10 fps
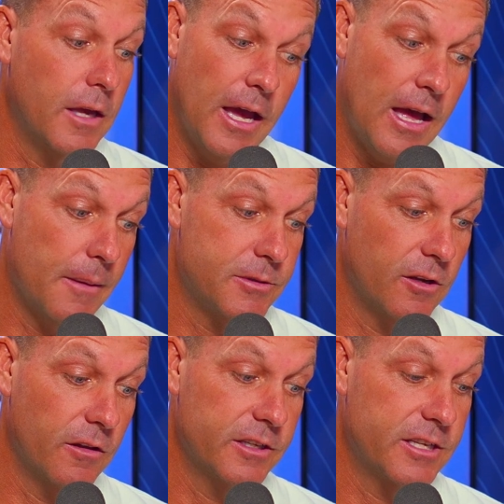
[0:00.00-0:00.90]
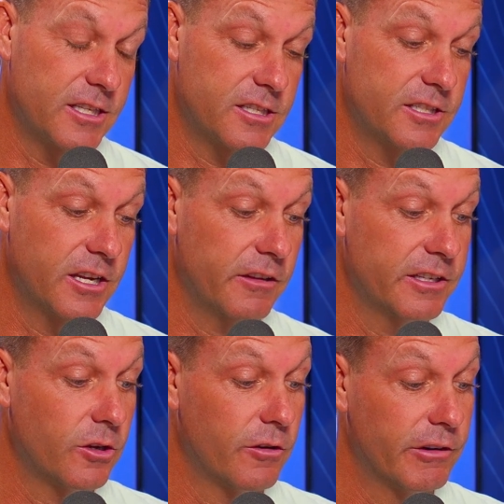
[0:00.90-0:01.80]
Yeah, absolutely. He's continually
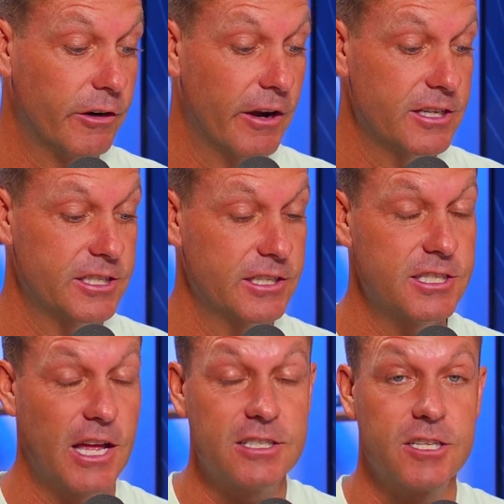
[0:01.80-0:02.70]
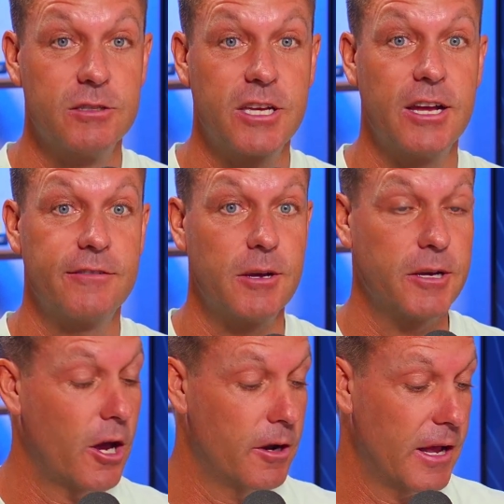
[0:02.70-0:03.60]
sort of regressed since that, so he's going to have to
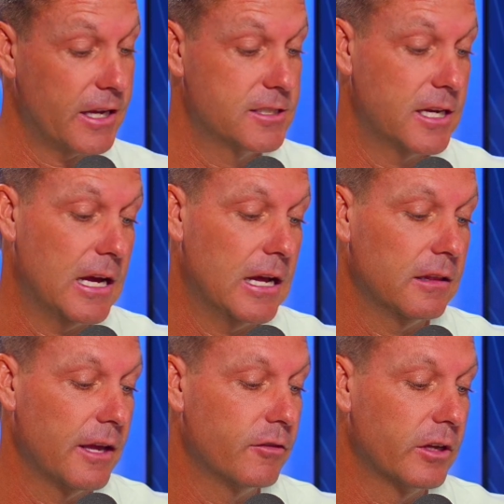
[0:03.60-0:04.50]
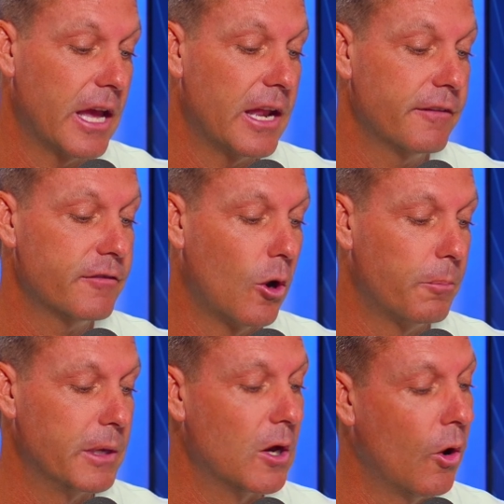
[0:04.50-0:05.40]
go to that level again, if
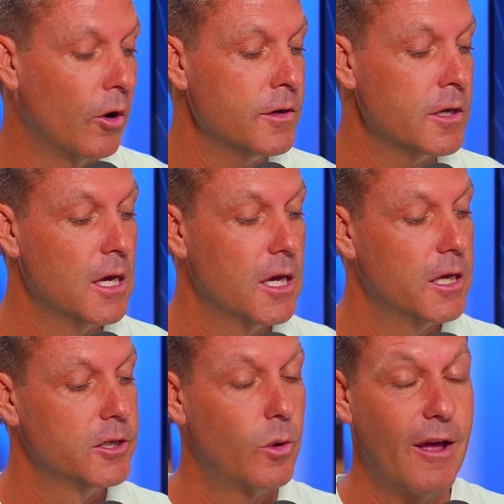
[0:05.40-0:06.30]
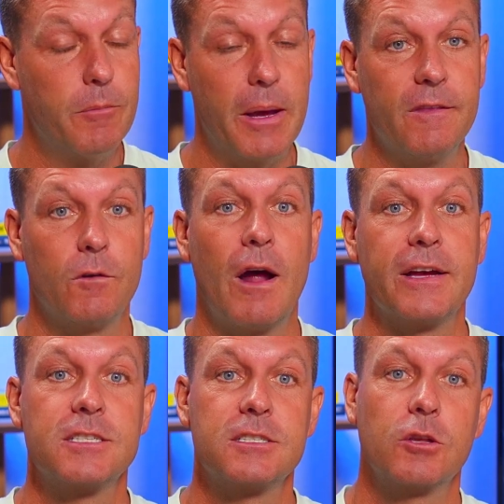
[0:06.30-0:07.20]
not beyond. You want to have a bet in the
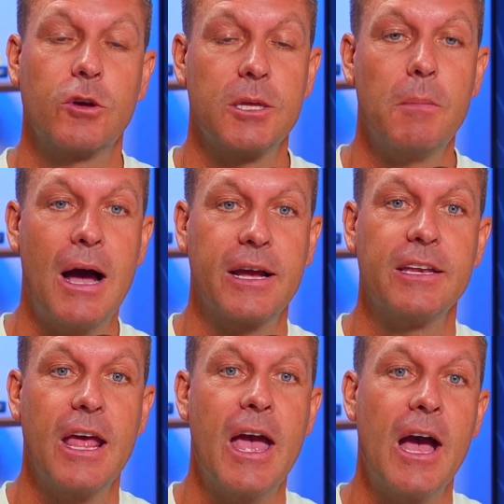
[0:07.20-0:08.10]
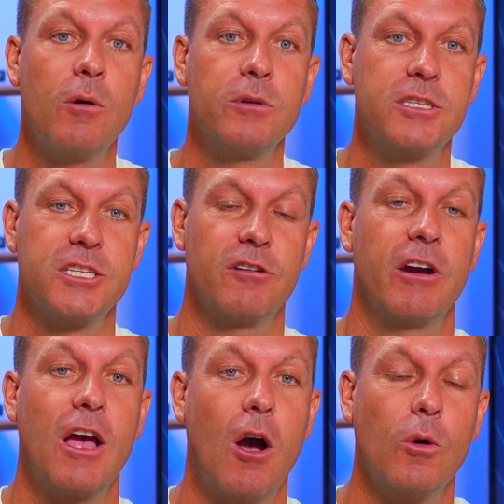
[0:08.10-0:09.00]
race. You look at the market now. Is there
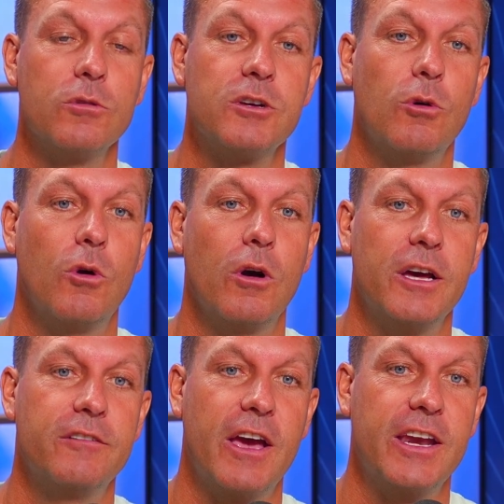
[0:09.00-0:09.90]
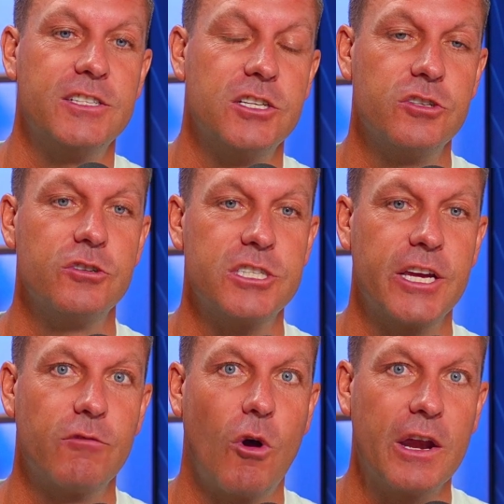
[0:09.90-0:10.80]
any holes or advantages you
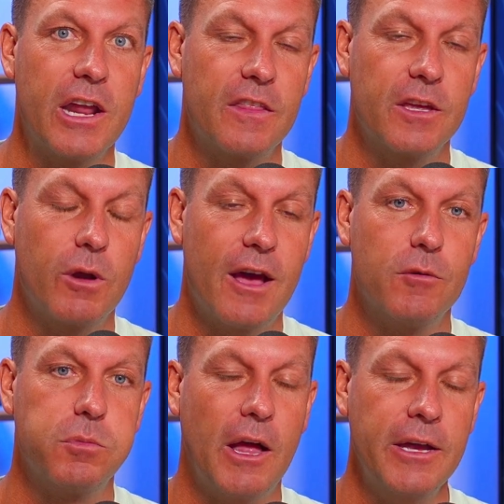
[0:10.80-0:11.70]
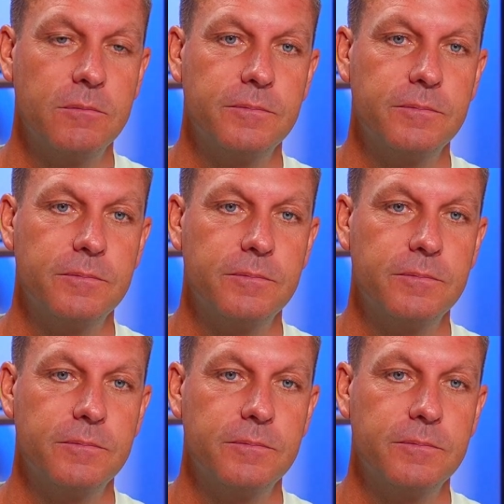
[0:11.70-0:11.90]
see right now that you want to have a play?